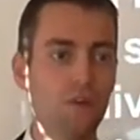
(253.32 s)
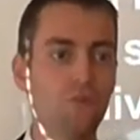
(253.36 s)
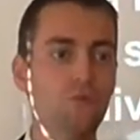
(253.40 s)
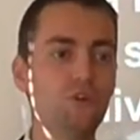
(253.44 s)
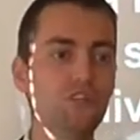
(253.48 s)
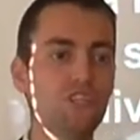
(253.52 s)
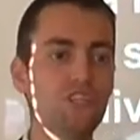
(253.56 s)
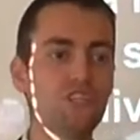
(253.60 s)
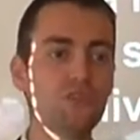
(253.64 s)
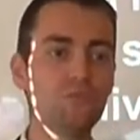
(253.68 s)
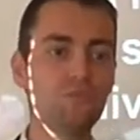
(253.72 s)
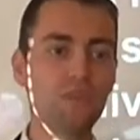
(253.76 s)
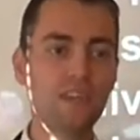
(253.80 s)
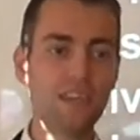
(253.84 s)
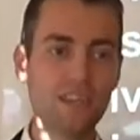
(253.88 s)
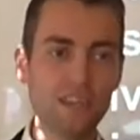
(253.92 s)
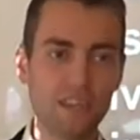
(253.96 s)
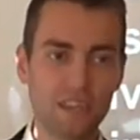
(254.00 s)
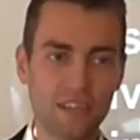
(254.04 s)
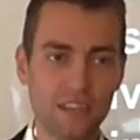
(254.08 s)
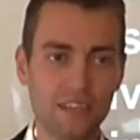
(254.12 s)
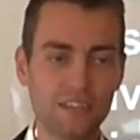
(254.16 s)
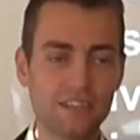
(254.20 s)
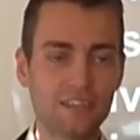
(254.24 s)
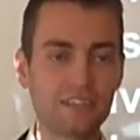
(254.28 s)
which
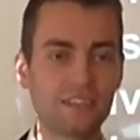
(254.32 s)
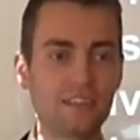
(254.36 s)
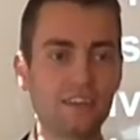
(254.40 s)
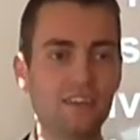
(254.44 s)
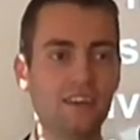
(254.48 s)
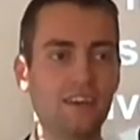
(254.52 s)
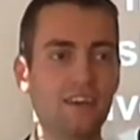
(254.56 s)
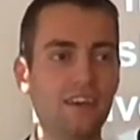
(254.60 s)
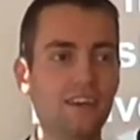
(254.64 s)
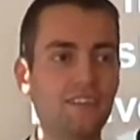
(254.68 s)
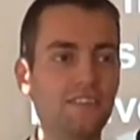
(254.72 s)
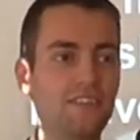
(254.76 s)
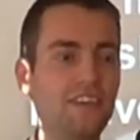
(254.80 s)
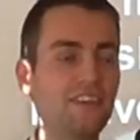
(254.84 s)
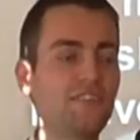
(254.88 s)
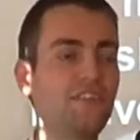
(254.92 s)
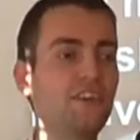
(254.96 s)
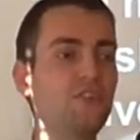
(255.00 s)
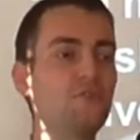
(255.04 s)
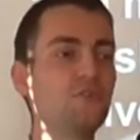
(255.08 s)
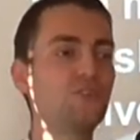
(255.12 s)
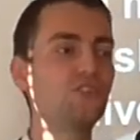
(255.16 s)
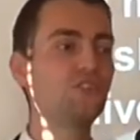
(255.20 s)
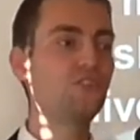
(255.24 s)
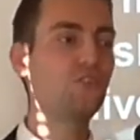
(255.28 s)
means that there
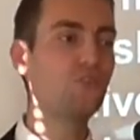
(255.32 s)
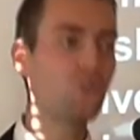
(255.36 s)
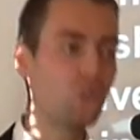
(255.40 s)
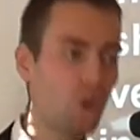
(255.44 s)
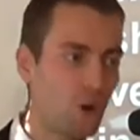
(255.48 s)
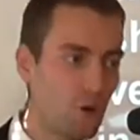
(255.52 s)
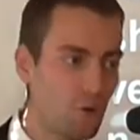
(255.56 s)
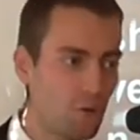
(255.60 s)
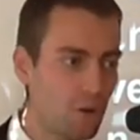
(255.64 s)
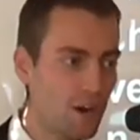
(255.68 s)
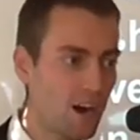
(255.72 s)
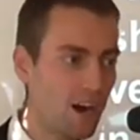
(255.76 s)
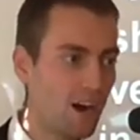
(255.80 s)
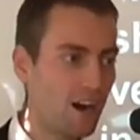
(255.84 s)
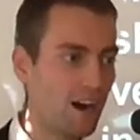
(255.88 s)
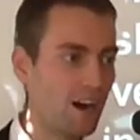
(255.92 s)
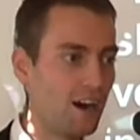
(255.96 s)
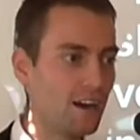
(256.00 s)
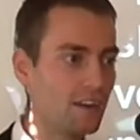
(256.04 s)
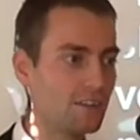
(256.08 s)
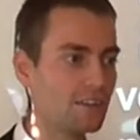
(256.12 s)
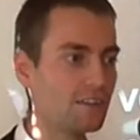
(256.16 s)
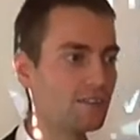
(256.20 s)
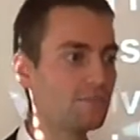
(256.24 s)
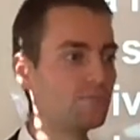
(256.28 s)
is no
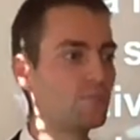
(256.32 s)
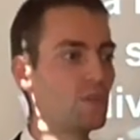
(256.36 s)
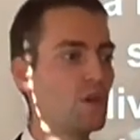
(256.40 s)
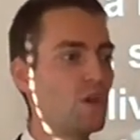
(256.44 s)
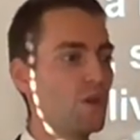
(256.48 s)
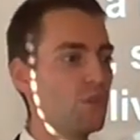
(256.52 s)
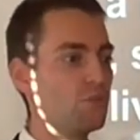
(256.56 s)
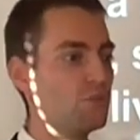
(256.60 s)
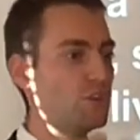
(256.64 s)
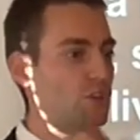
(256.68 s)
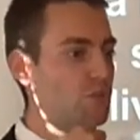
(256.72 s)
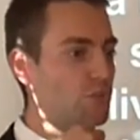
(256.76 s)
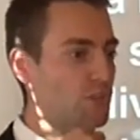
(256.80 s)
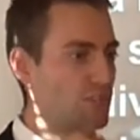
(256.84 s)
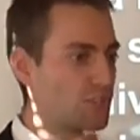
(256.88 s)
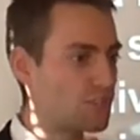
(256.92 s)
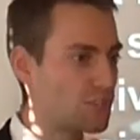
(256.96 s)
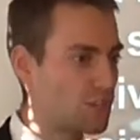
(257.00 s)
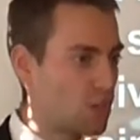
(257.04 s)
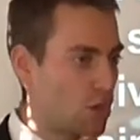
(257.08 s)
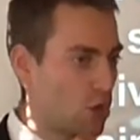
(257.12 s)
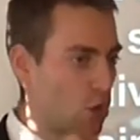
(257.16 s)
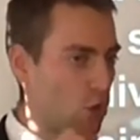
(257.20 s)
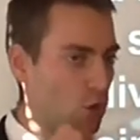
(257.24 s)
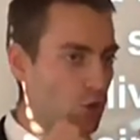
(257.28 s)
God, there is
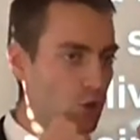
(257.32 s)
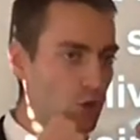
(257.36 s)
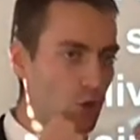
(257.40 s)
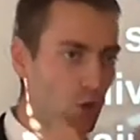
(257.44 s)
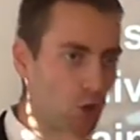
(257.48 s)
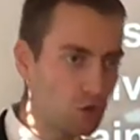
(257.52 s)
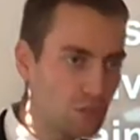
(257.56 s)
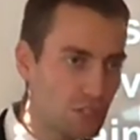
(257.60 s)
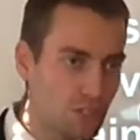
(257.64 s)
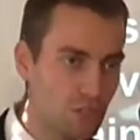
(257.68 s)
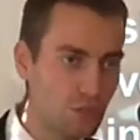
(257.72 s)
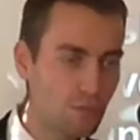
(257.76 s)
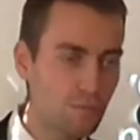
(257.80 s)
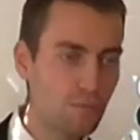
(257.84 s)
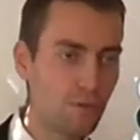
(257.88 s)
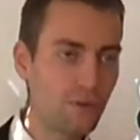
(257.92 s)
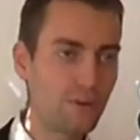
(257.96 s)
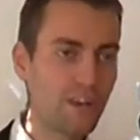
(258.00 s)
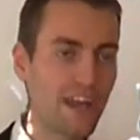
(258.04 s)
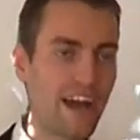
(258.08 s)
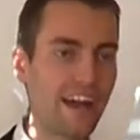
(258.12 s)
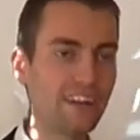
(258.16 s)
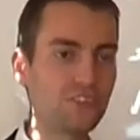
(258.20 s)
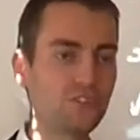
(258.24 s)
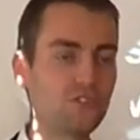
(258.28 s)
no
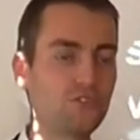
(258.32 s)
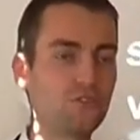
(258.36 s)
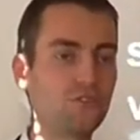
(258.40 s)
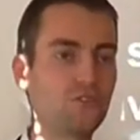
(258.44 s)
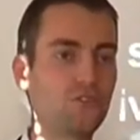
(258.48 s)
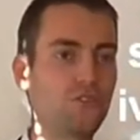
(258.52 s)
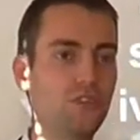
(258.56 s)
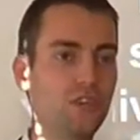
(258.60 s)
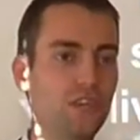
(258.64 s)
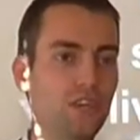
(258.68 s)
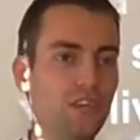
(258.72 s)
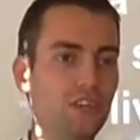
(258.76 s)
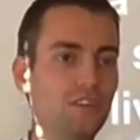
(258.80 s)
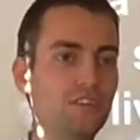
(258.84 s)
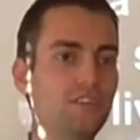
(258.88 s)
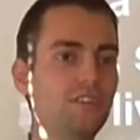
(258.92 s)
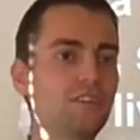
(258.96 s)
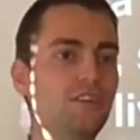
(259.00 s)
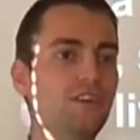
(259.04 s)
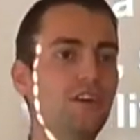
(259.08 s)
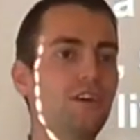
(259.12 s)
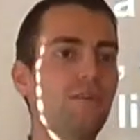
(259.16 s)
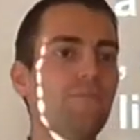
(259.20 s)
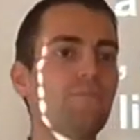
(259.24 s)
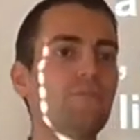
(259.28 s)
supernatural things,
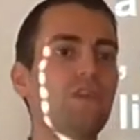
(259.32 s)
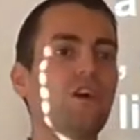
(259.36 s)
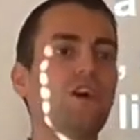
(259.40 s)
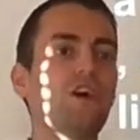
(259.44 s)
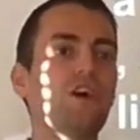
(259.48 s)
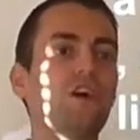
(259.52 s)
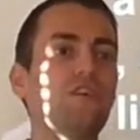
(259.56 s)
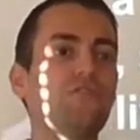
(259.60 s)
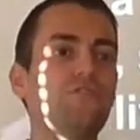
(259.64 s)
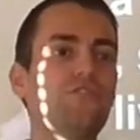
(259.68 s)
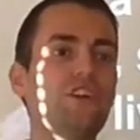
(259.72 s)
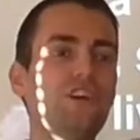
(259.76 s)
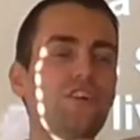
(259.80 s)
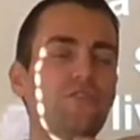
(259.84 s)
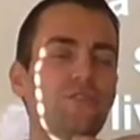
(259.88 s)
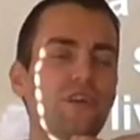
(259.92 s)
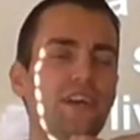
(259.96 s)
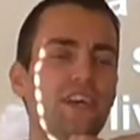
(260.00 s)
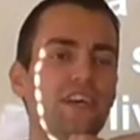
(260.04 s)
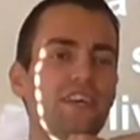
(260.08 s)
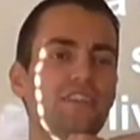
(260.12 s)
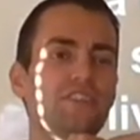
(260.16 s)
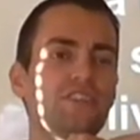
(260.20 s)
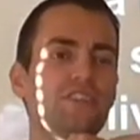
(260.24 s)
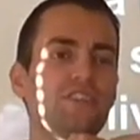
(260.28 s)
there
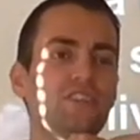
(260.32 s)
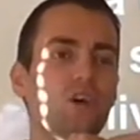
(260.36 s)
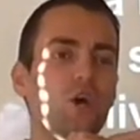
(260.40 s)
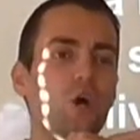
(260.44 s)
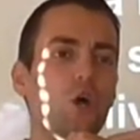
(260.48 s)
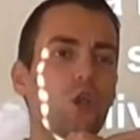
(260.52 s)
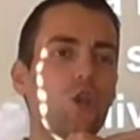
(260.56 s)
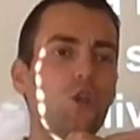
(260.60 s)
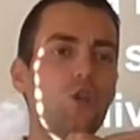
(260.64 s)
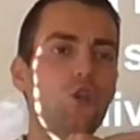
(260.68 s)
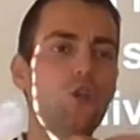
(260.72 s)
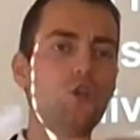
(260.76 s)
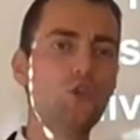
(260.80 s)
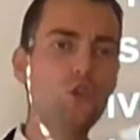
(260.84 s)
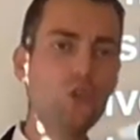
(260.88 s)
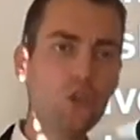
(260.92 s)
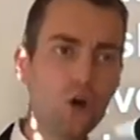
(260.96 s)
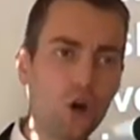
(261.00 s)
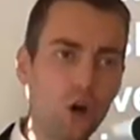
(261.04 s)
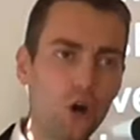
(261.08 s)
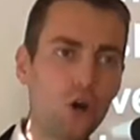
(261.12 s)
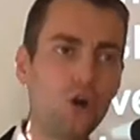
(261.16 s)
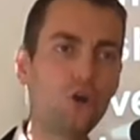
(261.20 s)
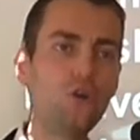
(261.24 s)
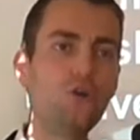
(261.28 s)
is
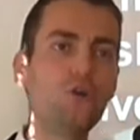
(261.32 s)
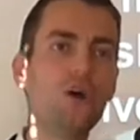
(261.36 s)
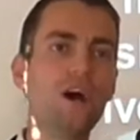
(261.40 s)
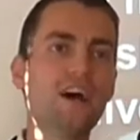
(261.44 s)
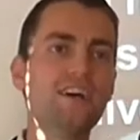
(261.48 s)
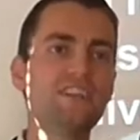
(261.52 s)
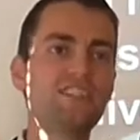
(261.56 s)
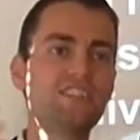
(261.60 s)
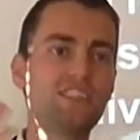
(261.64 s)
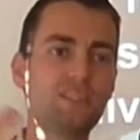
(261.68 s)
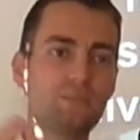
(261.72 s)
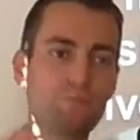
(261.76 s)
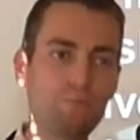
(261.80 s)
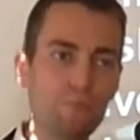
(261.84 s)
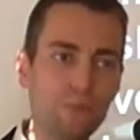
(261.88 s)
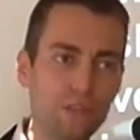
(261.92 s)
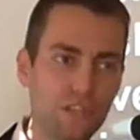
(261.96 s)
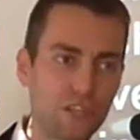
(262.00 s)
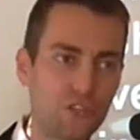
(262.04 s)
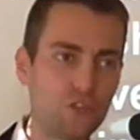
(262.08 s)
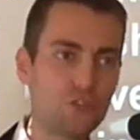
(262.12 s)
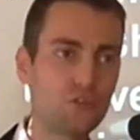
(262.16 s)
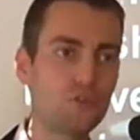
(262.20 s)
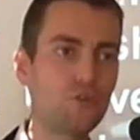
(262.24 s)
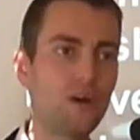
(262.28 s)
no
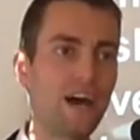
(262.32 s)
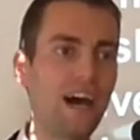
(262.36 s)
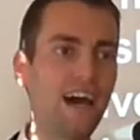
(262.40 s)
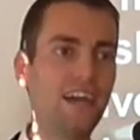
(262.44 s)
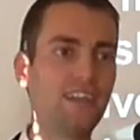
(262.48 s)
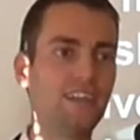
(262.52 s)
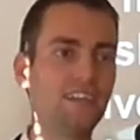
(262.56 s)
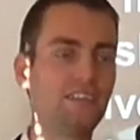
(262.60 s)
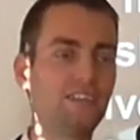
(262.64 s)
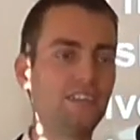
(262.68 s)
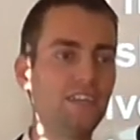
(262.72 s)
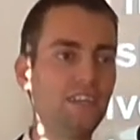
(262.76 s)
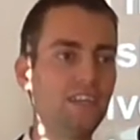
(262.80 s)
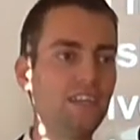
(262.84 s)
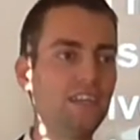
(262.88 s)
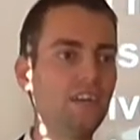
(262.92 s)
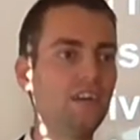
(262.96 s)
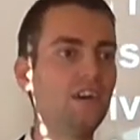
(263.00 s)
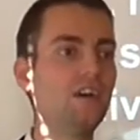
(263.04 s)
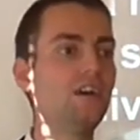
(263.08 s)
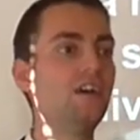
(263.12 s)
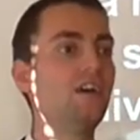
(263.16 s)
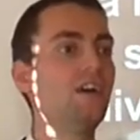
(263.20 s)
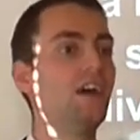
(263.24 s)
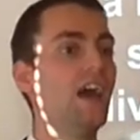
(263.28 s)
spirituality,
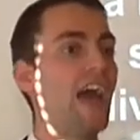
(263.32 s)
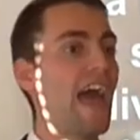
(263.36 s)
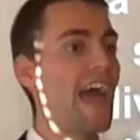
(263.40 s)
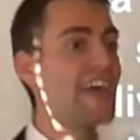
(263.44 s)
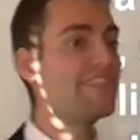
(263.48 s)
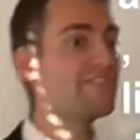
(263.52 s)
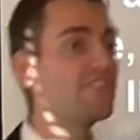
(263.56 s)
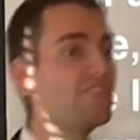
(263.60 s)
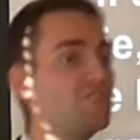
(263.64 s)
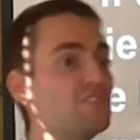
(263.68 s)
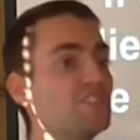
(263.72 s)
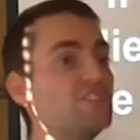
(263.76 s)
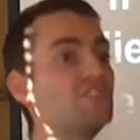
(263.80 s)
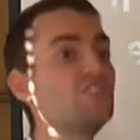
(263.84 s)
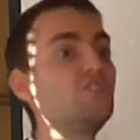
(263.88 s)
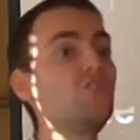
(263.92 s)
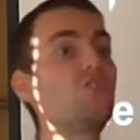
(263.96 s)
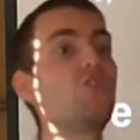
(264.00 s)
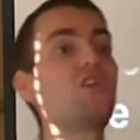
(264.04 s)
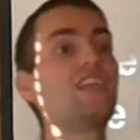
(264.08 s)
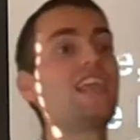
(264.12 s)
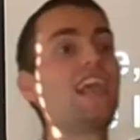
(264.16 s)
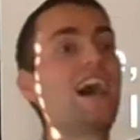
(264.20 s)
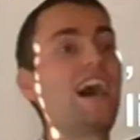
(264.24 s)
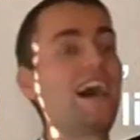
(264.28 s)
and there is no
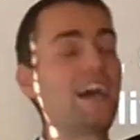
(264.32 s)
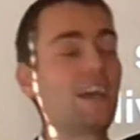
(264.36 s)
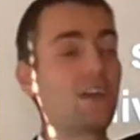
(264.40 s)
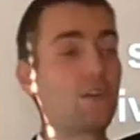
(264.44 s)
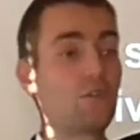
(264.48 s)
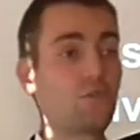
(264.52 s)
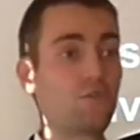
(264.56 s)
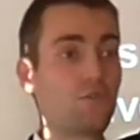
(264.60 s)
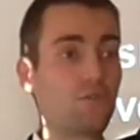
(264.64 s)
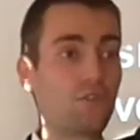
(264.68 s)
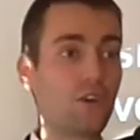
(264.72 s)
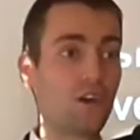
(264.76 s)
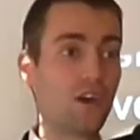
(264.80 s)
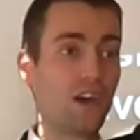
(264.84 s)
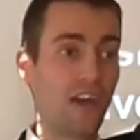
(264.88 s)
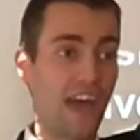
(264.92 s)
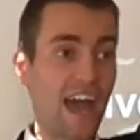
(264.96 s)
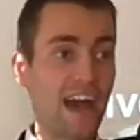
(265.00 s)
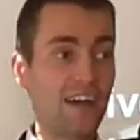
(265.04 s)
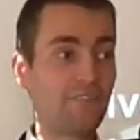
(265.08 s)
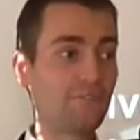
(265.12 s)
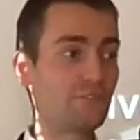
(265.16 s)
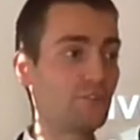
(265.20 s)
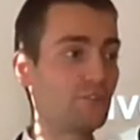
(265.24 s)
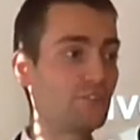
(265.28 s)
life
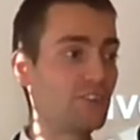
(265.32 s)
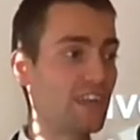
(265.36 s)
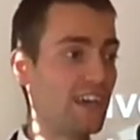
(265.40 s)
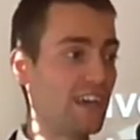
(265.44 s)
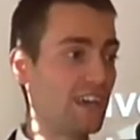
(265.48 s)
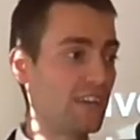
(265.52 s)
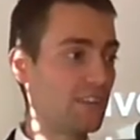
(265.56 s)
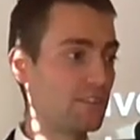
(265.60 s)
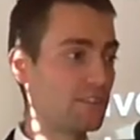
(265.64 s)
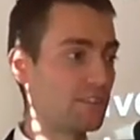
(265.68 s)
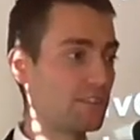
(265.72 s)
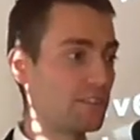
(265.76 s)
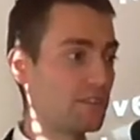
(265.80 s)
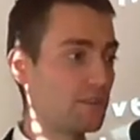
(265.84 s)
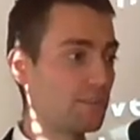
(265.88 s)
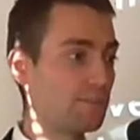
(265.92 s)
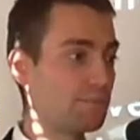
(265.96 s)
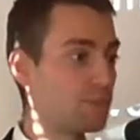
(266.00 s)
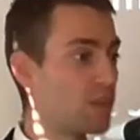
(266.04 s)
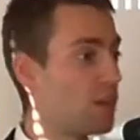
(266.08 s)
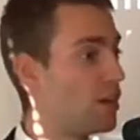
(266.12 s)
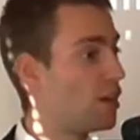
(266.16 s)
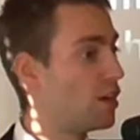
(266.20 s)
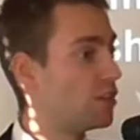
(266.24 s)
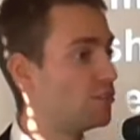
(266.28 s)
after death.
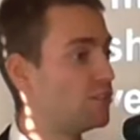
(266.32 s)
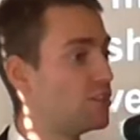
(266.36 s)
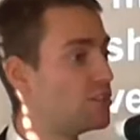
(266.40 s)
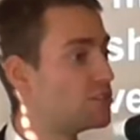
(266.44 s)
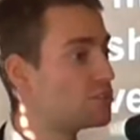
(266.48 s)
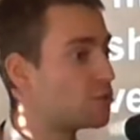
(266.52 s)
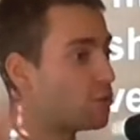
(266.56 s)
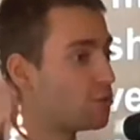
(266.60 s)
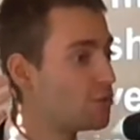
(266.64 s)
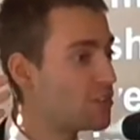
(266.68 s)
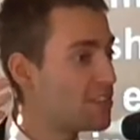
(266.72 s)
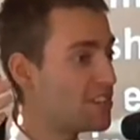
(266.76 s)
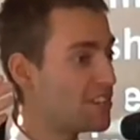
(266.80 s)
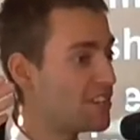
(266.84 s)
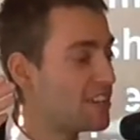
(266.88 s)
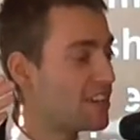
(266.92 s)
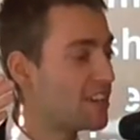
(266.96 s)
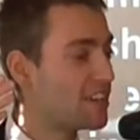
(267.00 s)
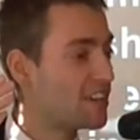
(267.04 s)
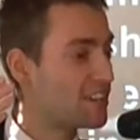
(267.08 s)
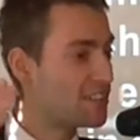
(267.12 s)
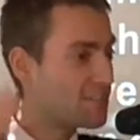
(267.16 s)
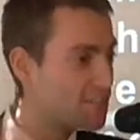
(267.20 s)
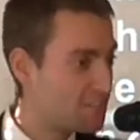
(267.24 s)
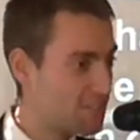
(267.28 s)
There's only
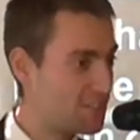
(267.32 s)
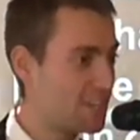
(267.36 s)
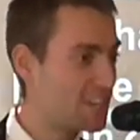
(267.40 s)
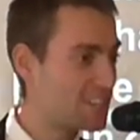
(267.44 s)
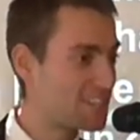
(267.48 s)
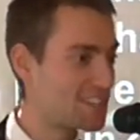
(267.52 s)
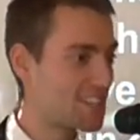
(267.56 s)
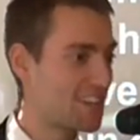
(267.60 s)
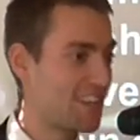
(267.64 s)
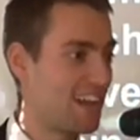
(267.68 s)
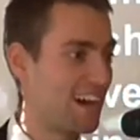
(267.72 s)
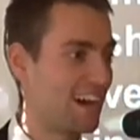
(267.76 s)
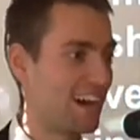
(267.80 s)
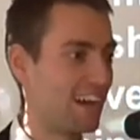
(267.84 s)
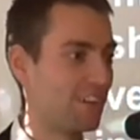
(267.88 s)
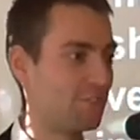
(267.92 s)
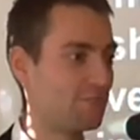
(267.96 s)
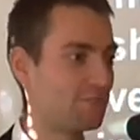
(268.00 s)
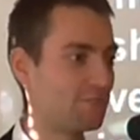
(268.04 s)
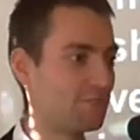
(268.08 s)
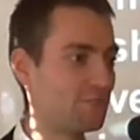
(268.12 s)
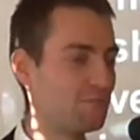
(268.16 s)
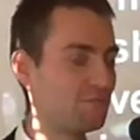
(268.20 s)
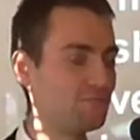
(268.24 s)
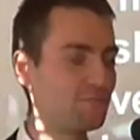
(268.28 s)
this life.